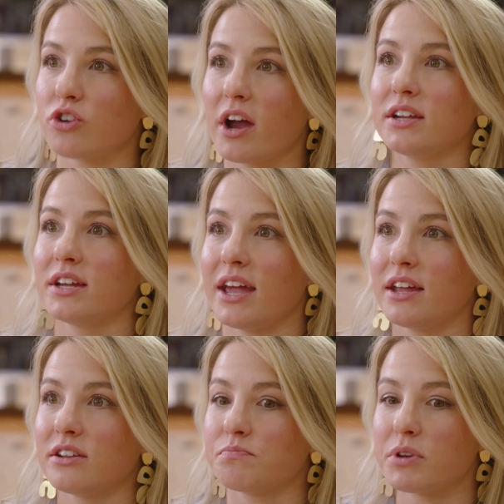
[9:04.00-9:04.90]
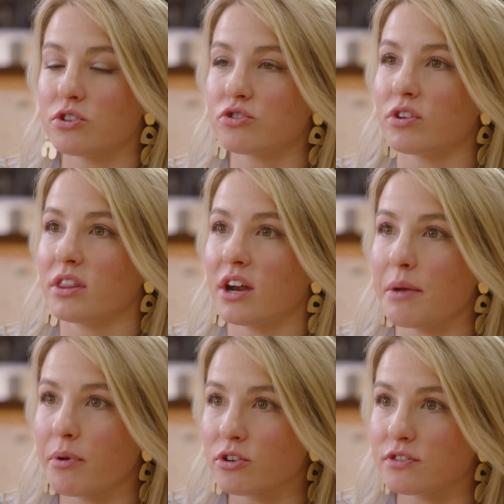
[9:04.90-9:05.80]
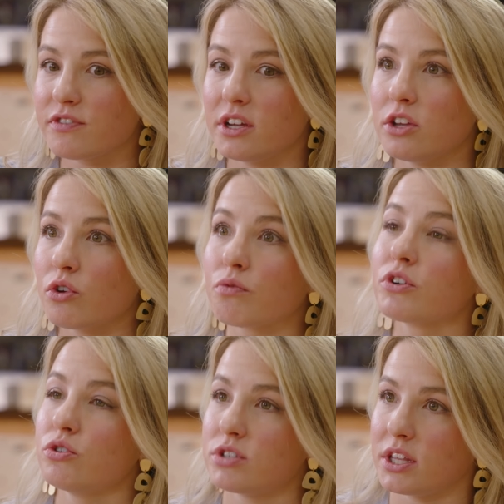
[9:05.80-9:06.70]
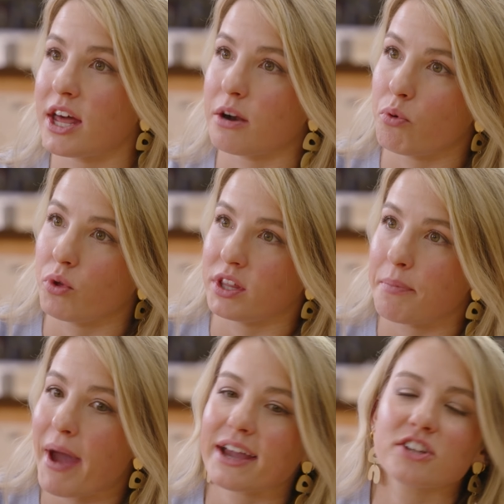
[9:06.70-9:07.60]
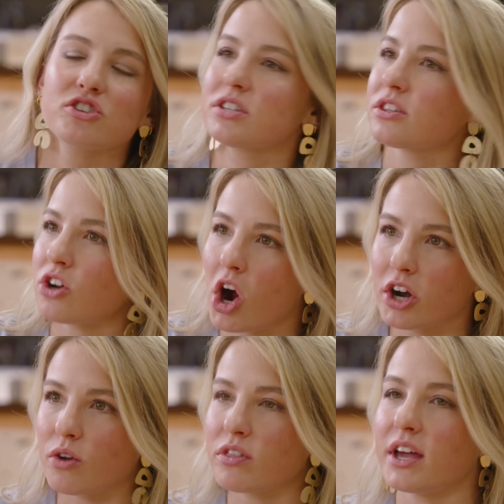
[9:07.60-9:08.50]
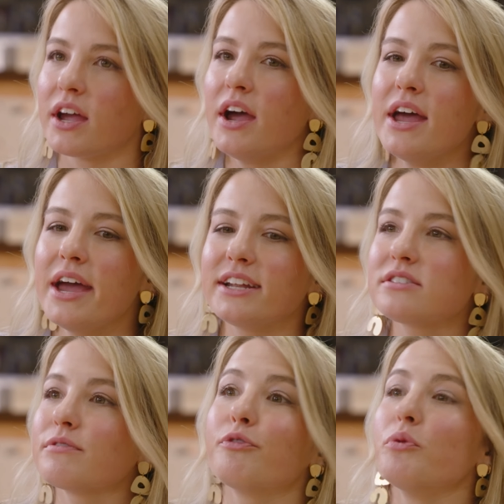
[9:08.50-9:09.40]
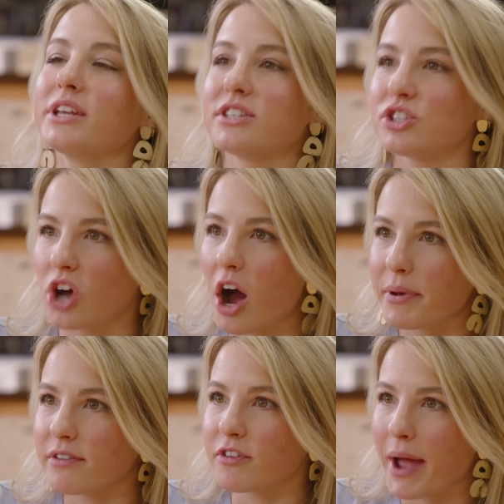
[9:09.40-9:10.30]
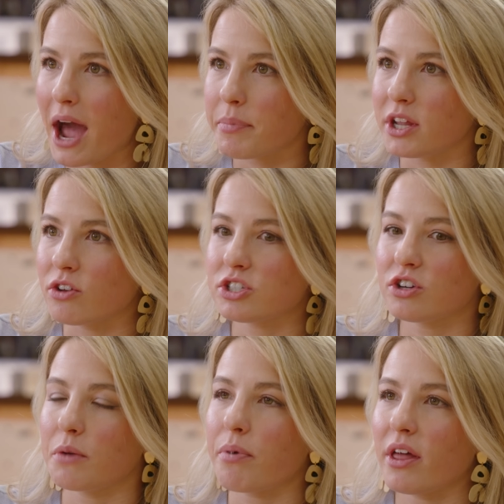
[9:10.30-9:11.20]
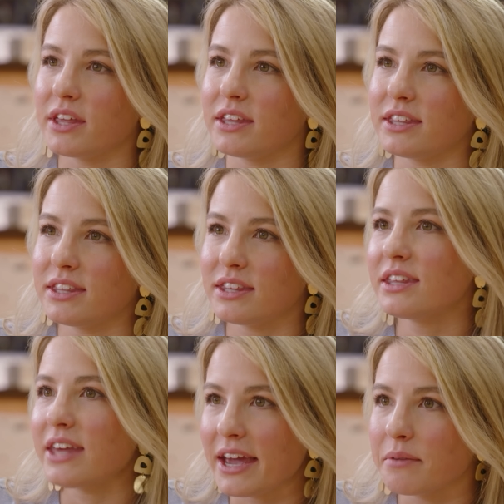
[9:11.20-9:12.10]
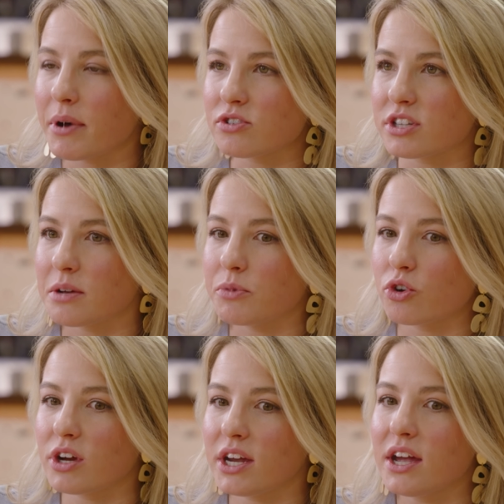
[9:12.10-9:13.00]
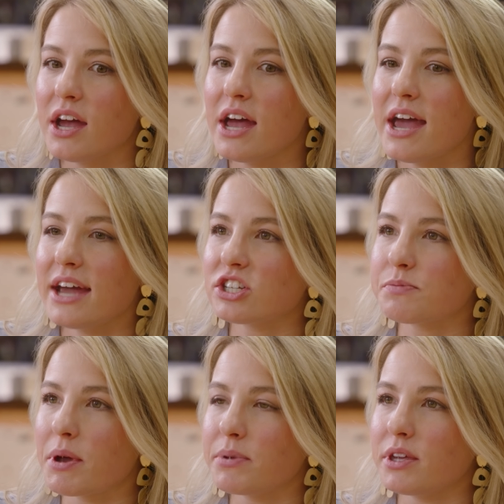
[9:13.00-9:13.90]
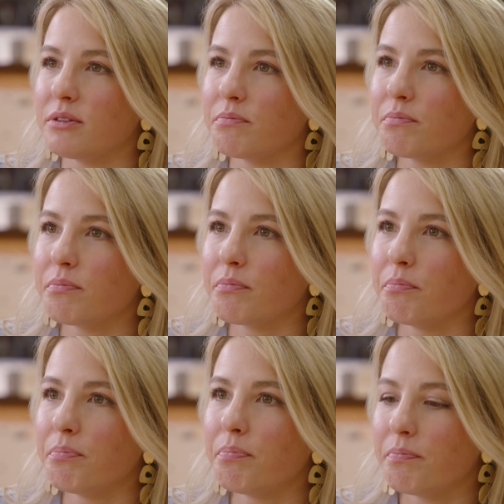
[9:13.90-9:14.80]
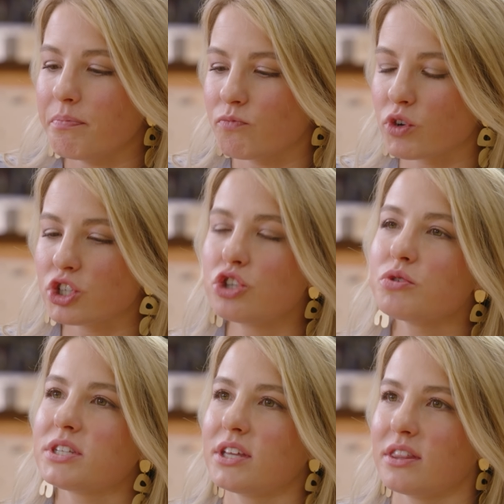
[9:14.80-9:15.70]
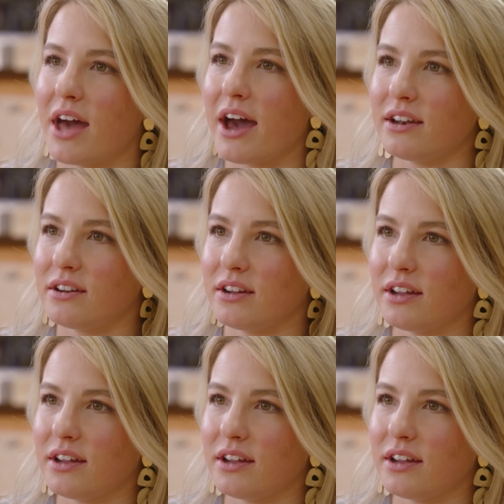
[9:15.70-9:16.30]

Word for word: trying to gain muscle strength and hypertrophy, you're reducing that or pulling that back. It's just like the cardio thing. It doesn't fully stop it from happening. You're still going to probably gain muscle to some degree. It just might be reducing that